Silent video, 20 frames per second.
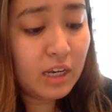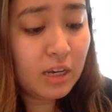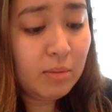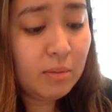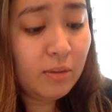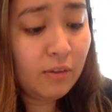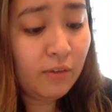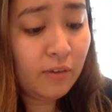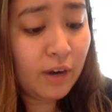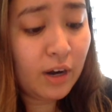to
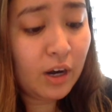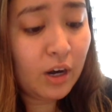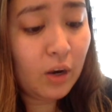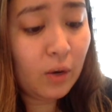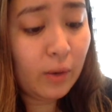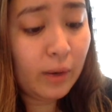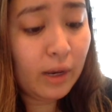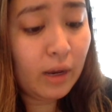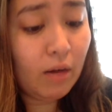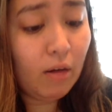keep the fire
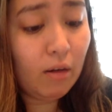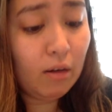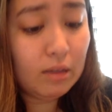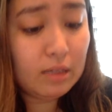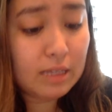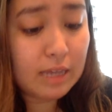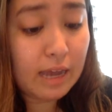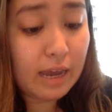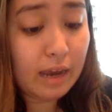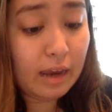going all
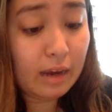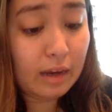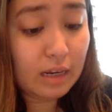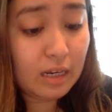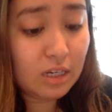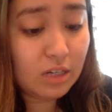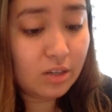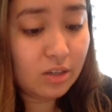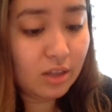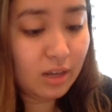day and
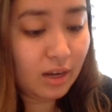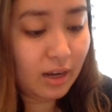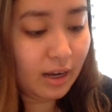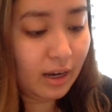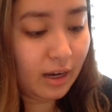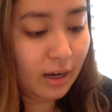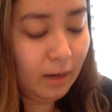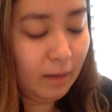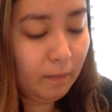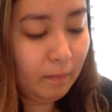into the
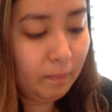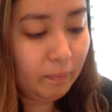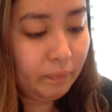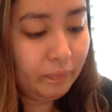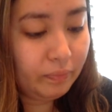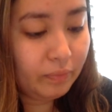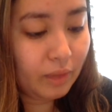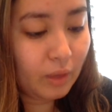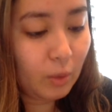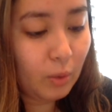night.
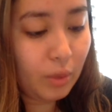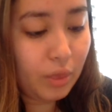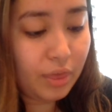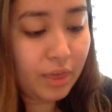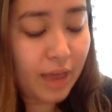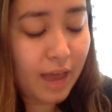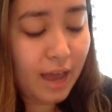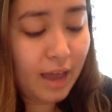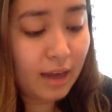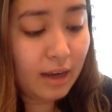With
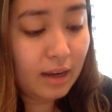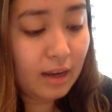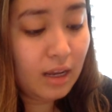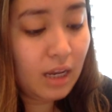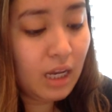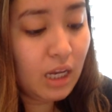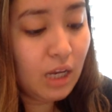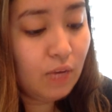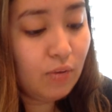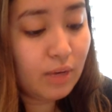that,
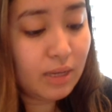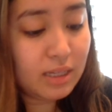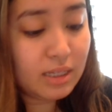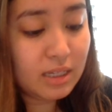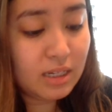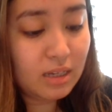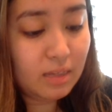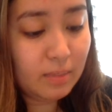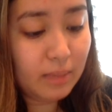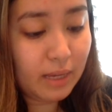he
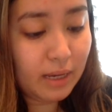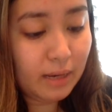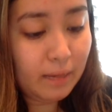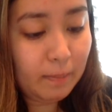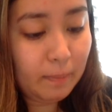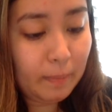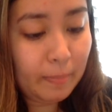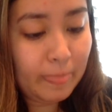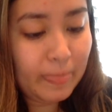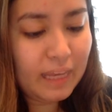rested a bit,
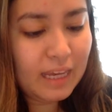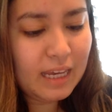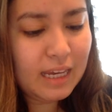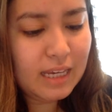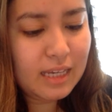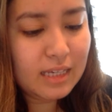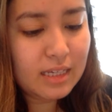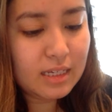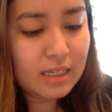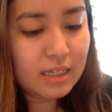
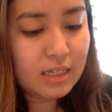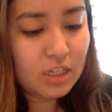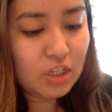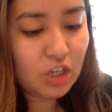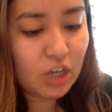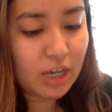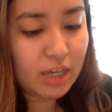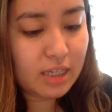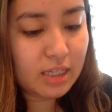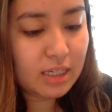eased his
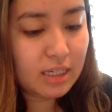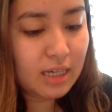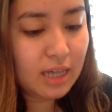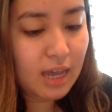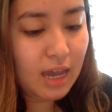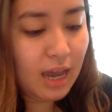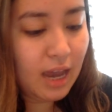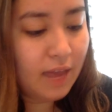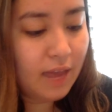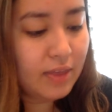chest,
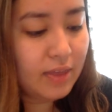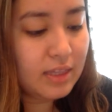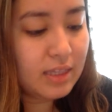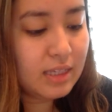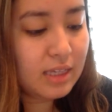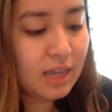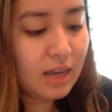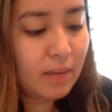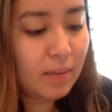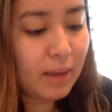and then
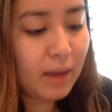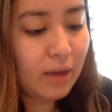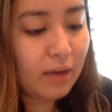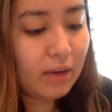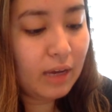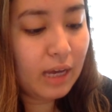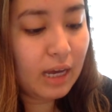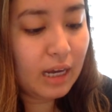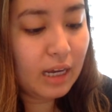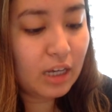set
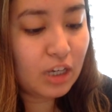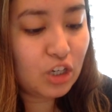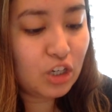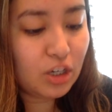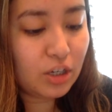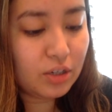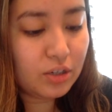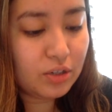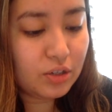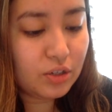about getting a
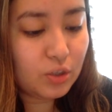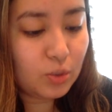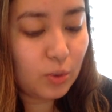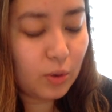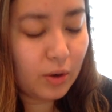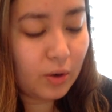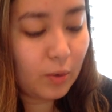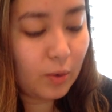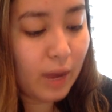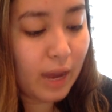shelter
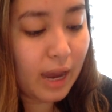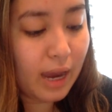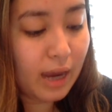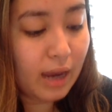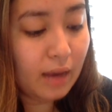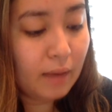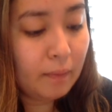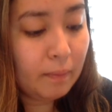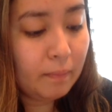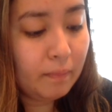squared
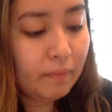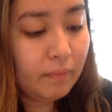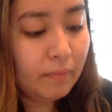away.